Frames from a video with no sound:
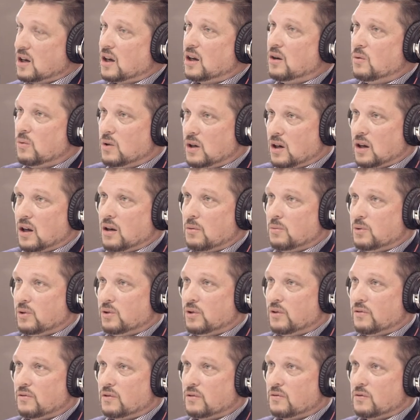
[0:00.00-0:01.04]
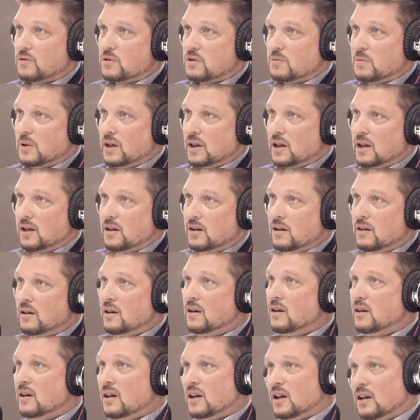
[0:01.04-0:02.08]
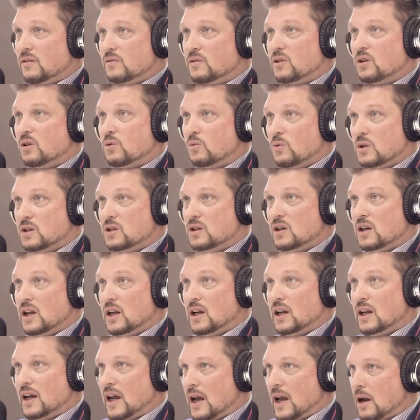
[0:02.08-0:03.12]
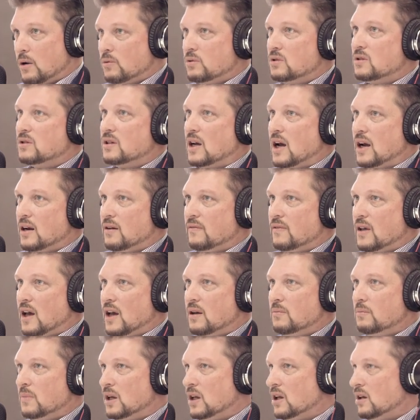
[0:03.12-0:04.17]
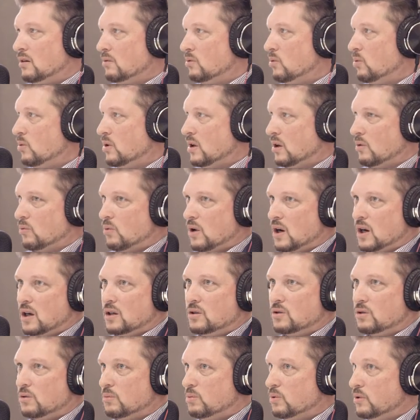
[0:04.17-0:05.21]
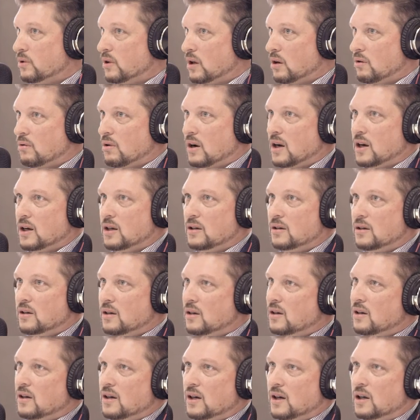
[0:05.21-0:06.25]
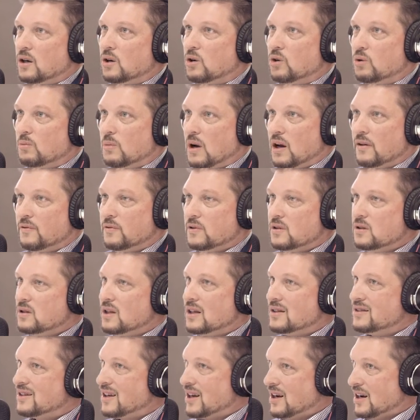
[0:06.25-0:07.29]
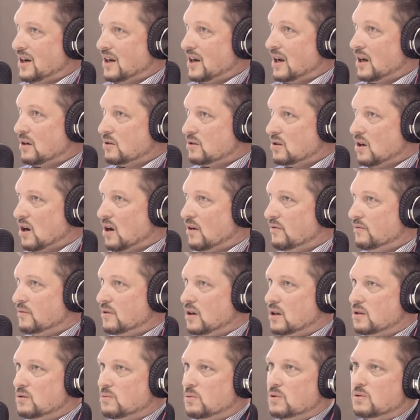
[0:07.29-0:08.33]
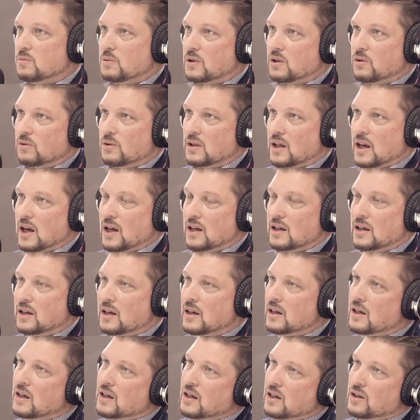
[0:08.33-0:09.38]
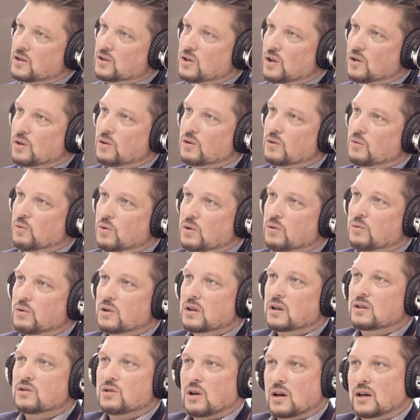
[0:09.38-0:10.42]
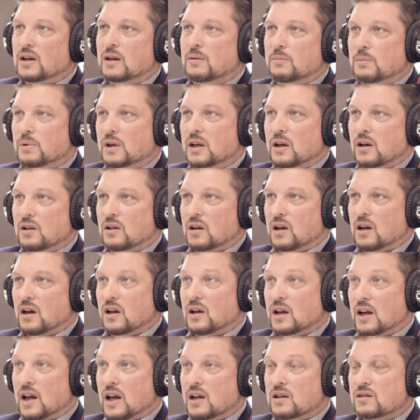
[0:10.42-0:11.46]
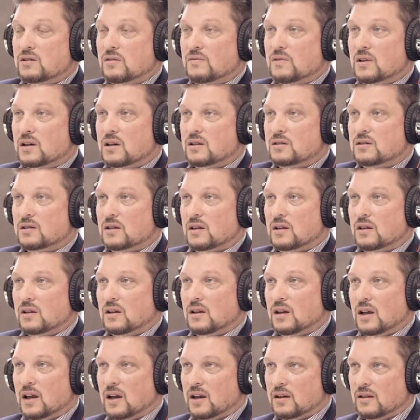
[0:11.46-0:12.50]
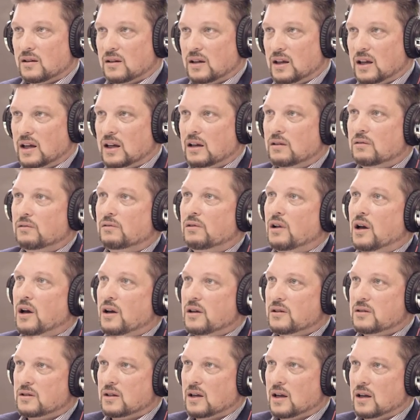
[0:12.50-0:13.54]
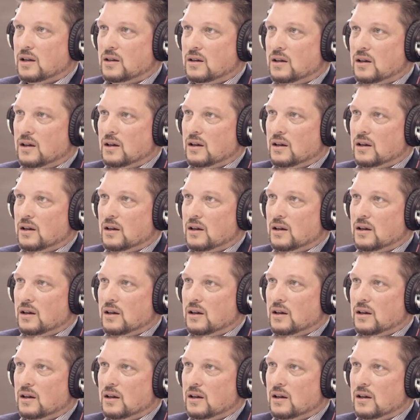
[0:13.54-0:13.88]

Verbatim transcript: ticket when you get pulled over for speeding. If you're originating outside of that, meaning quoting mm-hmm. rates or pulling credit in a home office, that's kind of hands off. Not supposed to be doing that. So we're really trying to be on the cutting edge of this and and get laws that